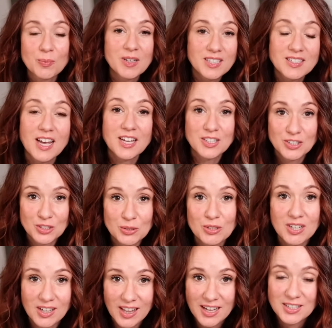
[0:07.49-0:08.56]
because I do
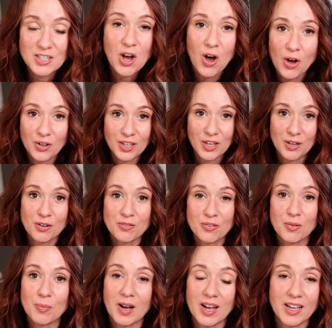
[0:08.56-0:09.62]
collect all year
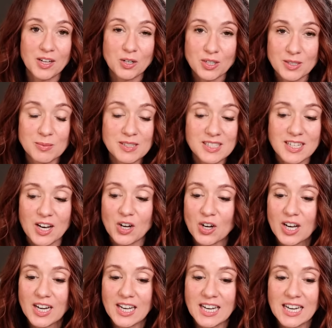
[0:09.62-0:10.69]
for my Christmas
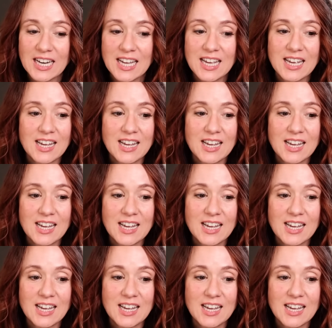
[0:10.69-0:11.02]
decorating.